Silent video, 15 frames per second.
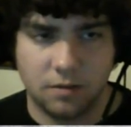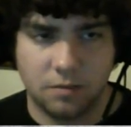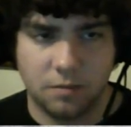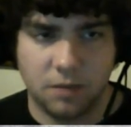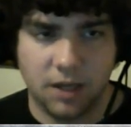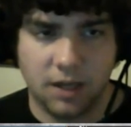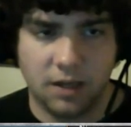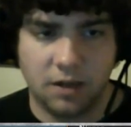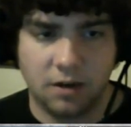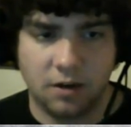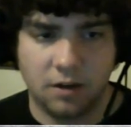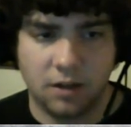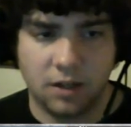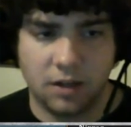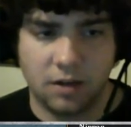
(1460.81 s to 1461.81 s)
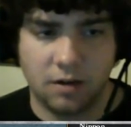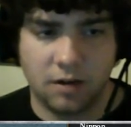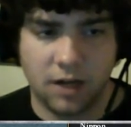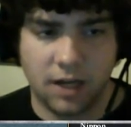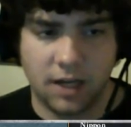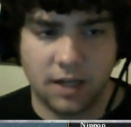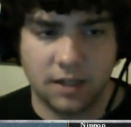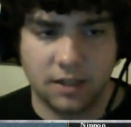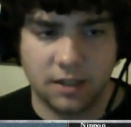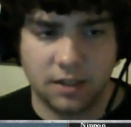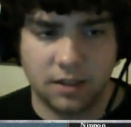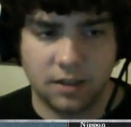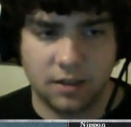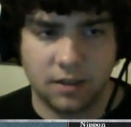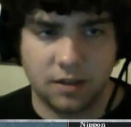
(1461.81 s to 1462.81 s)
We currently are at...
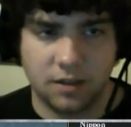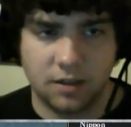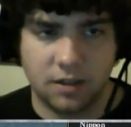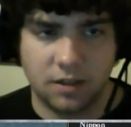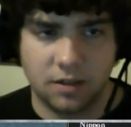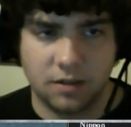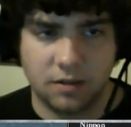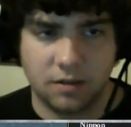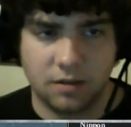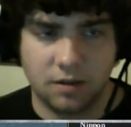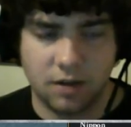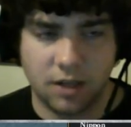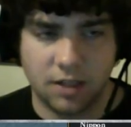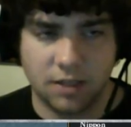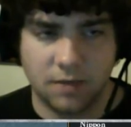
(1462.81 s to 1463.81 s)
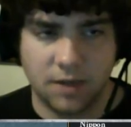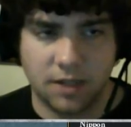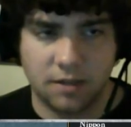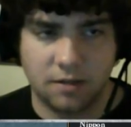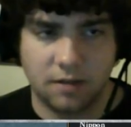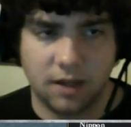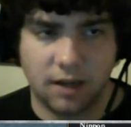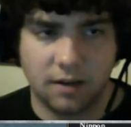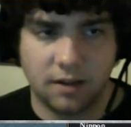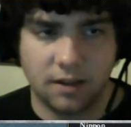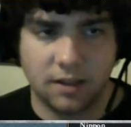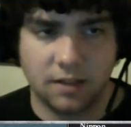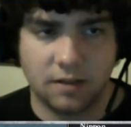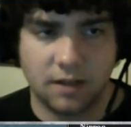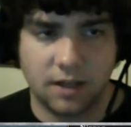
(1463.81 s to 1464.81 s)
Okay, so we could do that.
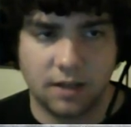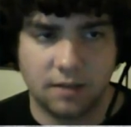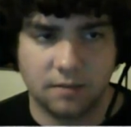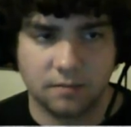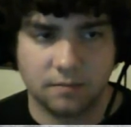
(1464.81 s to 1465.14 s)
Let's do that.